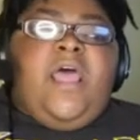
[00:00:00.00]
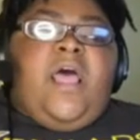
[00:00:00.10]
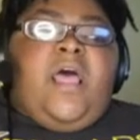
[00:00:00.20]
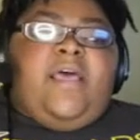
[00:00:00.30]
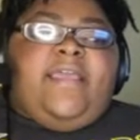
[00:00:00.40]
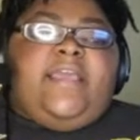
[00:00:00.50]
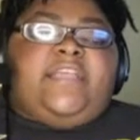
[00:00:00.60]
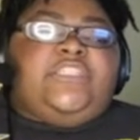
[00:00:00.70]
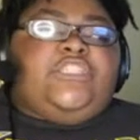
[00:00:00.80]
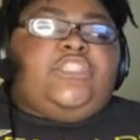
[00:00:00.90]
Okay,
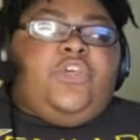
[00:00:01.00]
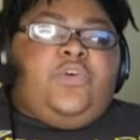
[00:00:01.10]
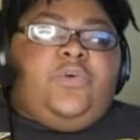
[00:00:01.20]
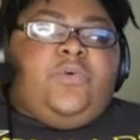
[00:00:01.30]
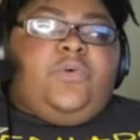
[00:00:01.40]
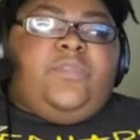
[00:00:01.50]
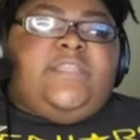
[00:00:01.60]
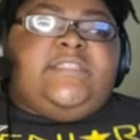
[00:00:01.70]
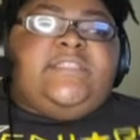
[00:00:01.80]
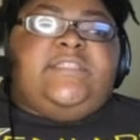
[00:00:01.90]
so this
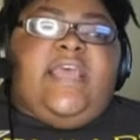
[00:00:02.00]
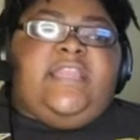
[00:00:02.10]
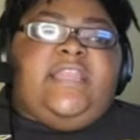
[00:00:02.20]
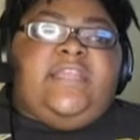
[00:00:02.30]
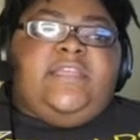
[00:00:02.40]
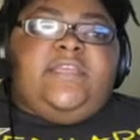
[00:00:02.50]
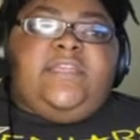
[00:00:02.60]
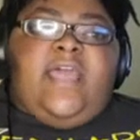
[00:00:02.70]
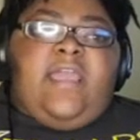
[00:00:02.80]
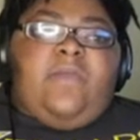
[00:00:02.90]
is technically
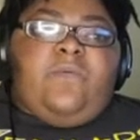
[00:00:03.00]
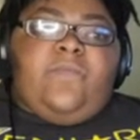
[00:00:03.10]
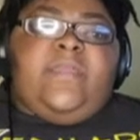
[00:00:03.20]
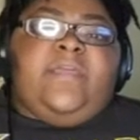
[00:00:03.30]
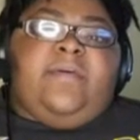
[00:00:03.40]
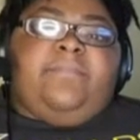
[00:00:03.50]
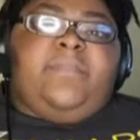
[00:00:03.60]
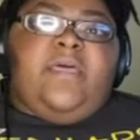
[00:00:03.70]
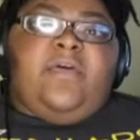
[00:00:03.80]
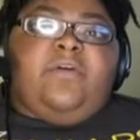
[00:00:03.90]
like a
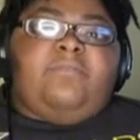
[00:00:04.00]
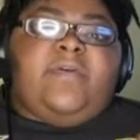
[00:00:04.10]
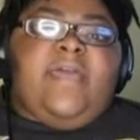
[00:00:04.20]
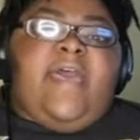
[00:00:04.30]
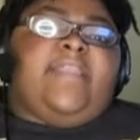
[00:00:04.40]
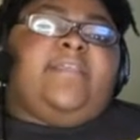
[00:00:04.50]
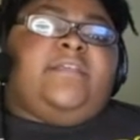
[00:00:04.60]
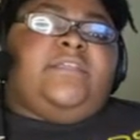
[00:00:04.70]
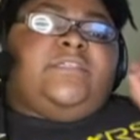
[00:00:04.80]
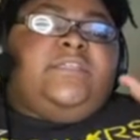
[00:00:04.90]
re-upload, but kind
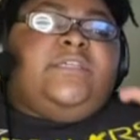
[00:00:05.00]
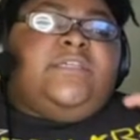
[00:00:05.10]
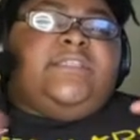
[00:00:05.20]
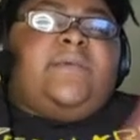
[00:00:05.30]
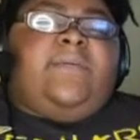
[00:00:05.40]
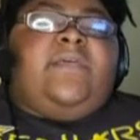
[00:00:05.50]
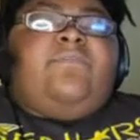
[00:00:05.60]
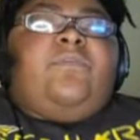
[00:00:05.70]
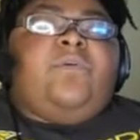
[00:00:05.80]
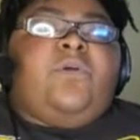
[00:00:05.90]
of sort of
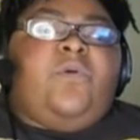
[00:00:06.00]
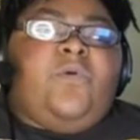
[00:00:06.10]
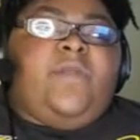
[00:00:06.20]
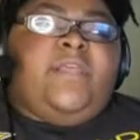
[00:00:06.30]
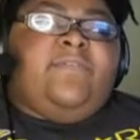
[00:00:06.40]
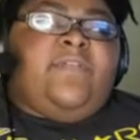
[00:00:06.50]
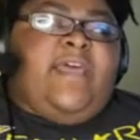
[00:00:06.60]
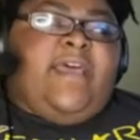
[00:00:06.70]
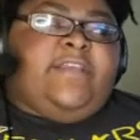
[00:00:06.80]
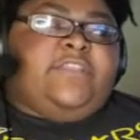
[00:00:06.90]
a recording of a
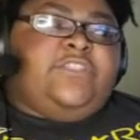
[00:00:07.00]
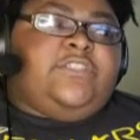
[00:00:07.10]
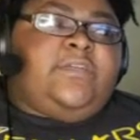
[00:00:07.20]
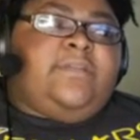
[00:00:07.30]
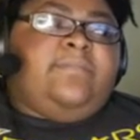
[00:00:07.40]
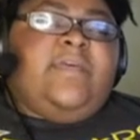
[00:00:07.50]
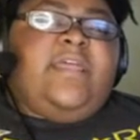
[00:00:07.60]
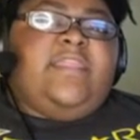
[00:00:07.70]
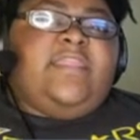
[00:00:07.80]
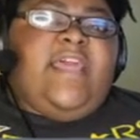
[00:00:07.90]
live stream
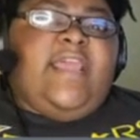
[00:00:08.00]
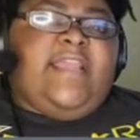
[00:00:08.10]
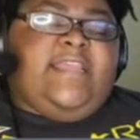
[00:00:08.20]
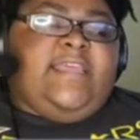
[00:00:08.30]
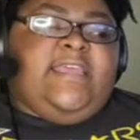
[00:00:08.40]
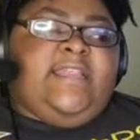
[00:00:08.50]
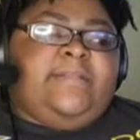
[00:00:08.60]
that I did